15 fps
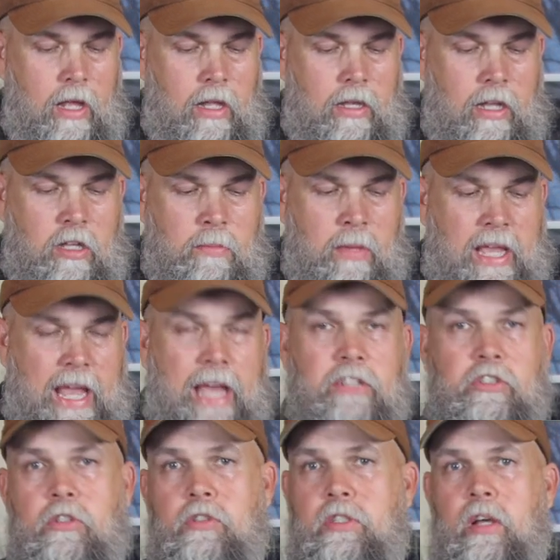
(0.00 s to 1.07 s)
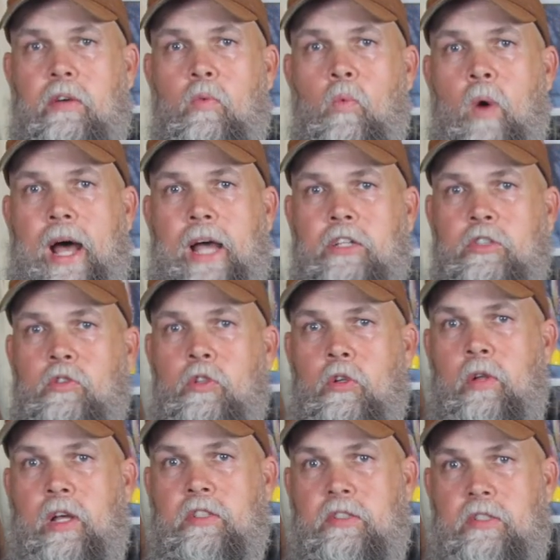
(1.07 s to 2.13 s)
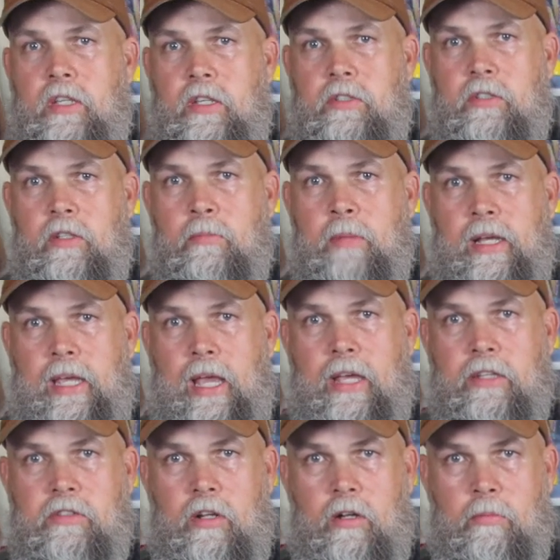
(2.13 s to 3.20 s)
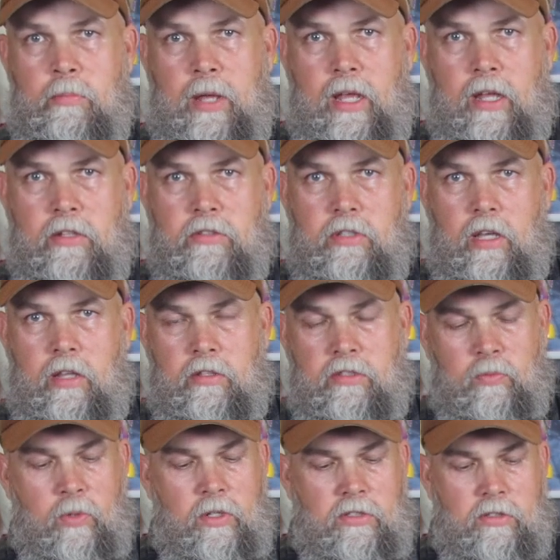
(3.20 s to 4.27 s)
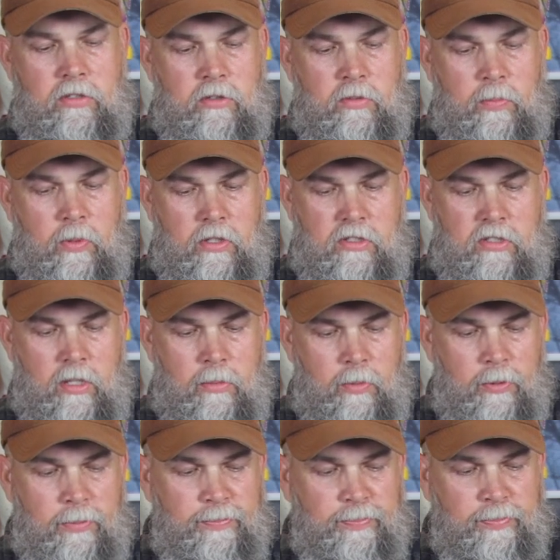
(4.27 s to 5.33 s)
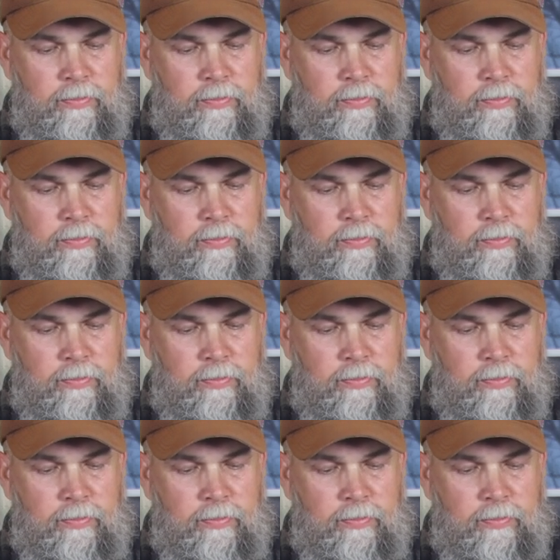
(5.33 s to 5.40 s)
Now you may ask yourself, why should I season my cast iron pans? And the reason is pretty simple.